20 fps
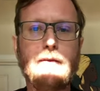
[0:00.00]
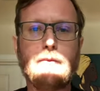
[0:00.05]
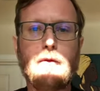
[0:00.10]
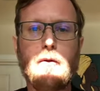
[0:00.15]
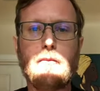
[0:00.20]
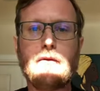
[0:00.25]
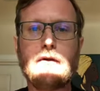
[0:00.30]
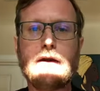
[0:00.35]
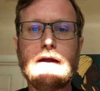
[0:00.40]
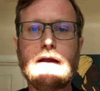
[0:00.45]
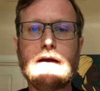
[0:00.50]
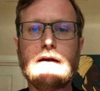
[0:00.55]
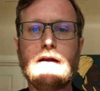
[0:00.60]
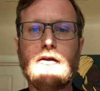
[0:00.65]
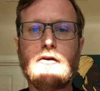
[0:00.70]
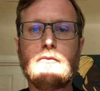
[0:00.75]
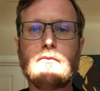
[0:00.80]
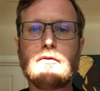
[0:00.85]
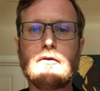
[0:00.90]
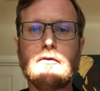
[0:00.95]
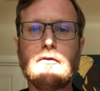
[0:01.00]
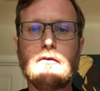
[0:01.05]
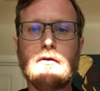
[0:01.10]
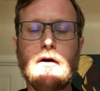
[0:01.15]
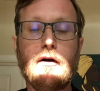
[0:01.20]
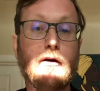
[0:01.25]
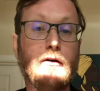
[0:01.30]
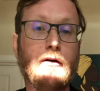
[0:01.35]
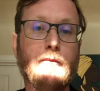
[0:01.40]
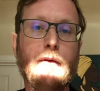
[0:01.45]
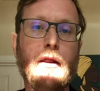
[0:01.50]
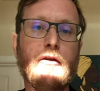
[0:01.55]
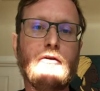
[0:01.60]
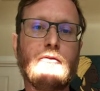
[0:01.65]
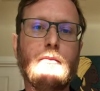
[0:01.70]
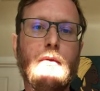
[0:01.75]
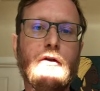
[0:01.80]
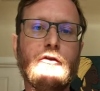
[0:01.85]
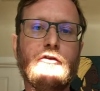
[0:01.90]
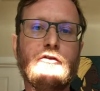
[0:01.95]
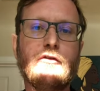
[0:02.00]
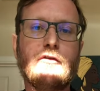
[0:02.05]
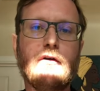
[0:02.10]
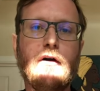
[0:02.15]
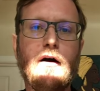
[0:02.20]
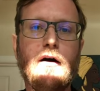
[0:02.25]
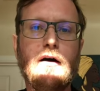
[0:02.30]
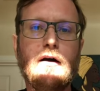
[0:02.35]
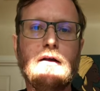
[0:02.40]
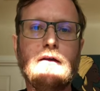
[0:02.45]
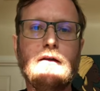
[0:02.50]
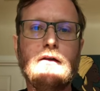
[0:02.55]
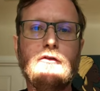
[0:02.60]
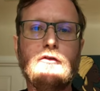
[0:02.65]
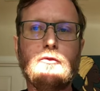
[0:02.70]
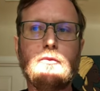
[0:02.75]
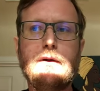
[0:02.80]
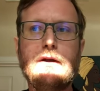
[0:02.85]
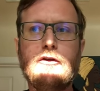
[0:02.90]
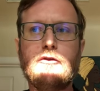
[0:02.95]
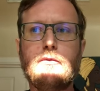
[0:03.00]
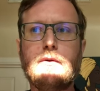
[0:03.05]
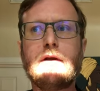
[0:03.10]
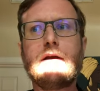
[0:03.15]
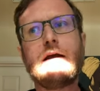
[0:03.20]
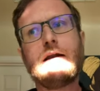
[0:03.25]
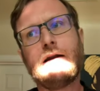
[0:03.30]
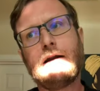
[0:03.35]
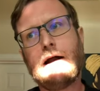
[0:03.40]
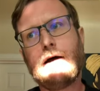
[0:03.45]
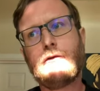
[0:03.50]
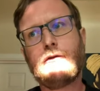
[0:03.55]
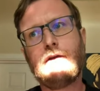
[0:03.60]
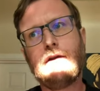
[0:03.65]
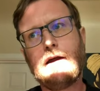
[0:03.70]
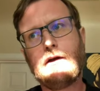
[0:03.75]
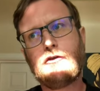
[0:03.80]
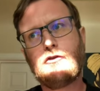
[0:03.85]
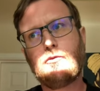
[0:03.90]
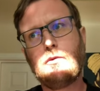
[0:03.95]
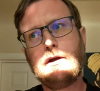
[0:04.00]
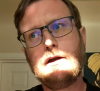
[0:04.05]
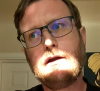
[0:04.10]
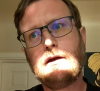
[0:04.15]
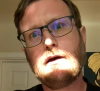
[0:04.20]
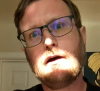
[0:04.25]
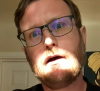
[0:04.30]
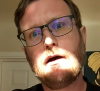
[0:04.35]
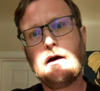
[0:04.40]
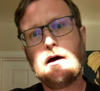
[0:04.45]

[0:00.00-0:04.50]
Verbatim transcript: I'm hoping to get another brewer or another maltster on this week so we can get it out next week.